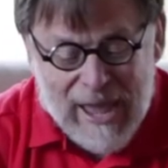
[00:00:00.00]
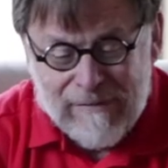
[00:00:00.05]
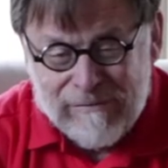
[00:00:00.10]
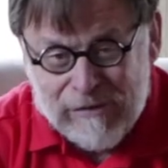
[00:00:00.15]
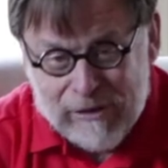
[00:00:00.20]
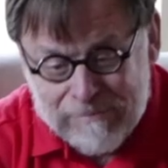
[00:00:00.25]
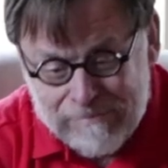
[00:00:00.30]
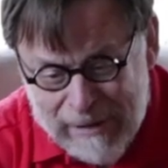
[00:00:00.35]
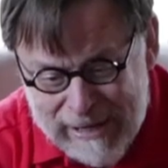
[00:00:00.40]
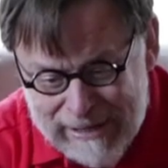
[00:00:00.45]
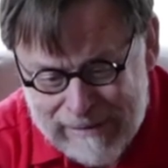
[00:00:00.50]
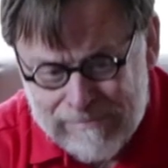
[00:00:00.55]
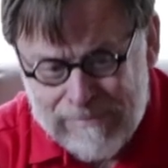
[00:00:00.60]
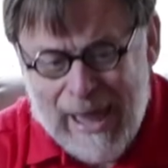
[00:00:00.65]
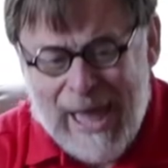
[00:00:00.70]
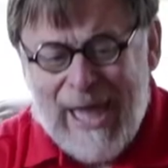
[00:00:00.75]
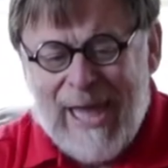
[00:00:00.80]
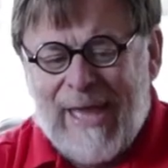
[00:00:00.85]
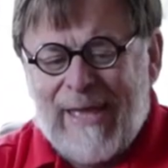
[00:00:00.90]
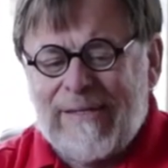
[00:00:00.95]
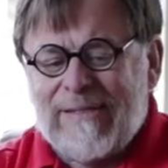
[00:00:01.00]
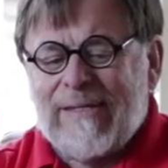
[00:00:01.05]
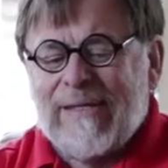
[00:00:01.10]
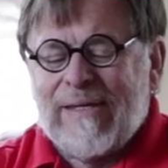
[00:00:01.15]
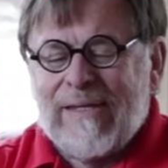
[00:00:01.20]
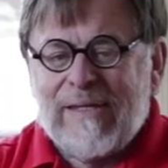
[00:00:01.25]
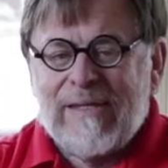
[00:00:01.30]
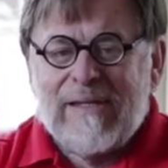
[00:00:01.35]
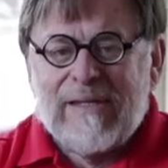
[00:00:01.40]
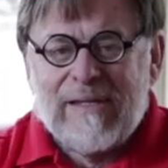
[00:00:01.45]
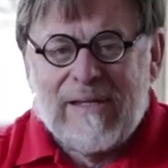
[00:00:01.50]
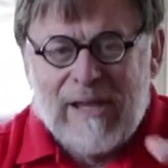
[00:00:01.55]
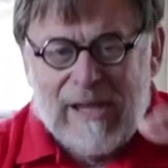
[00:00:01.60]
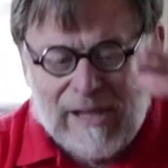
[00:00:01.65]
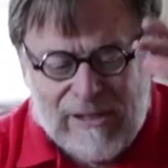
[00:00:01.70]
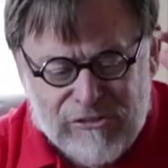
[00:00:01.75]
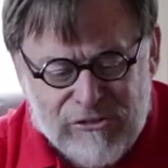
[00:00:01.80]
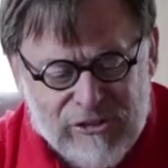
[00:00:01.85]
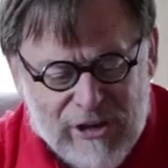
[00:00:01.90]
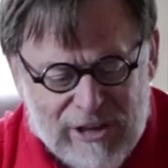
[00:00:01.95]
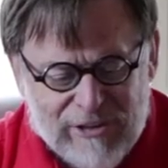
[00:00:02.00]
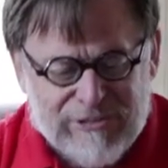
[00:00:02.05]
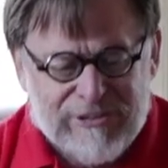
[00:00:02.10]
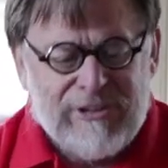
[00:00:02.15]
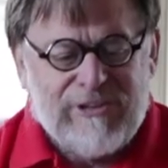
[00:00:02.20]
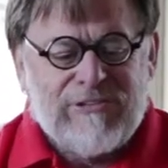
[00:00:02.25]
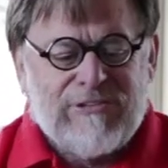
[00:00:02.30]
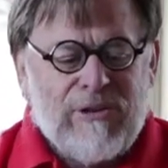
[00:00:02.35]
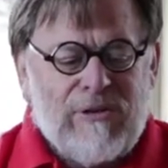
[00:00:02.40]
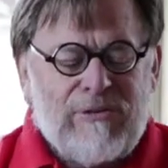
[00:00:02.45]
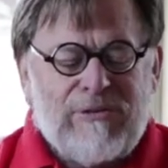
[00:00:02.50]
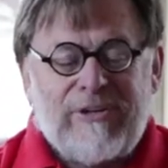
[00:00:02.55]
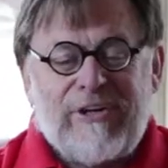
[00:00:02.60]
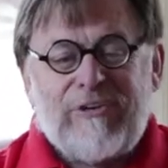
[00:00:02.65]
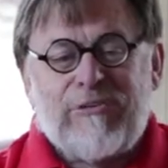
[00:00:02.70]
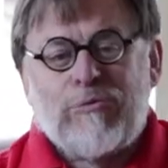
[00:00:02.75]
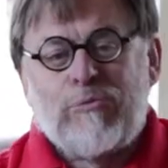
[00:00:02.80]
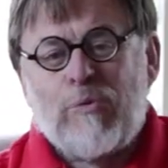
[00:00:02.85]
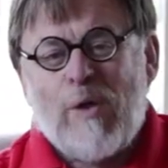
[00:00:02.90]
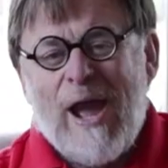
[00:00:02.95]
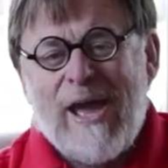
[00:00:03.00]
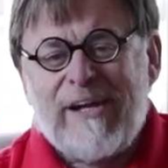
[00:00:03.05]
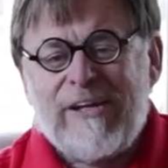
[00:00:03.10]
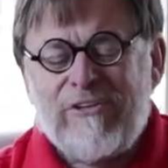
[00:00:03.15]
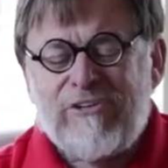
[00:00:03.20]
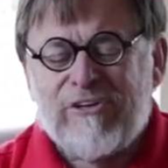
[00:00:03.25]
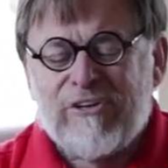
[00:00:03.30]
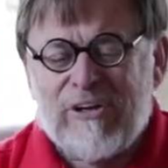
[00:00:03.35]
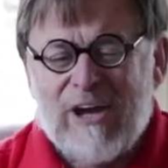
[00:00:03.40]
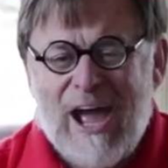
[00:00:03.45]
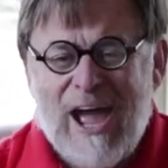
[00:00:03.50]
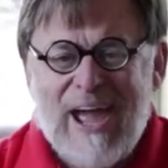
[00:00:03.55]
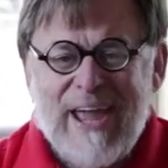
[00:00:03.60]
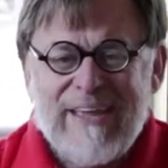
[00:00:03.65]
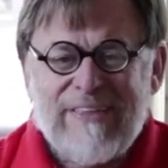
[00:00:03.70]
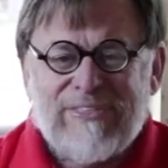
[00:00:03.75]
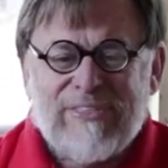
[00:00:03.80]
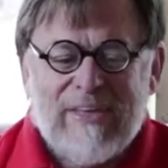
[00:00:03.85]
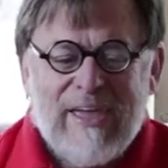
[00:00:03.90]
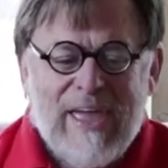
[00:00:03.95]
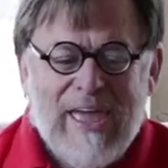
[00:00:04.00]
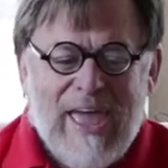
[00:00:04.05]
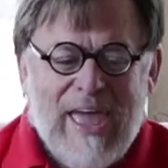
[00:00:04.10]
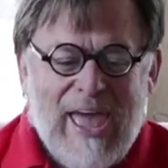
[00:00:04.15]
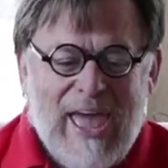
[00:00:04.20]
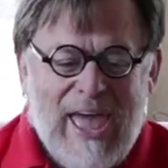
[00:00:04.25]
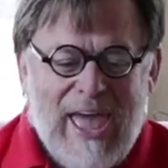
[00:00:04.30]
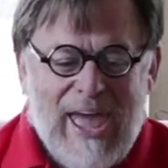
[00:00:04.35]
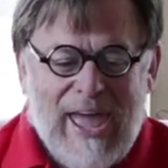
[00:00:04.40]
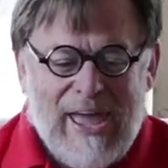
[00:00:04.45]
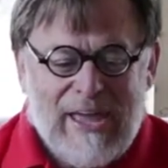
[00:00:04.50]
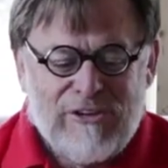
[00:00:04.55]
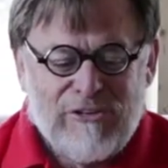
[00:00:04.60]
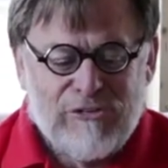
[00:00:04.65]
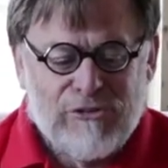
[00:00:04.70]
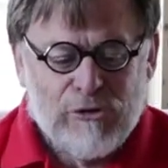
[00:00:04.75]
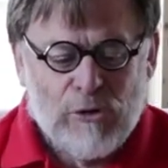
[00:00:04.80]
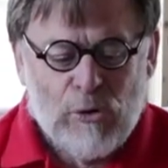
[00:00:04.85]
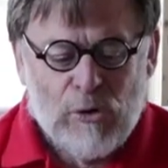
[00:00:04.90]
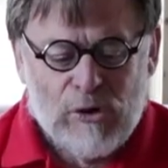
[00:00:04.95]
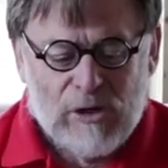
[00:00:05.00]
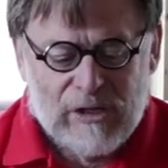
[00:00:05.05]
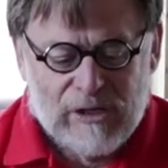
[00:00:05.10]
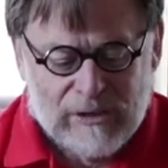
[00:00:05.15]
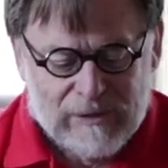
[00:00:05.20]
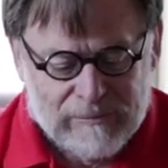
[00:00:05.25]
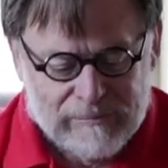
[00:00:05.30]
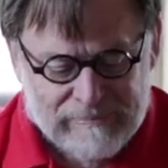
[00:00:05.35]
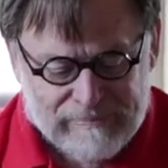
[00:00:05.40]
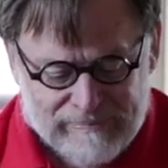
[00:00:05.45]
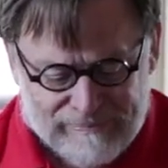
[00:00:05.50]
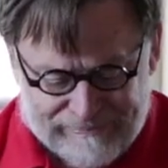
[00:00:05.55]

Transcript: have your beanbag, adjust it so that it's right at your height as you're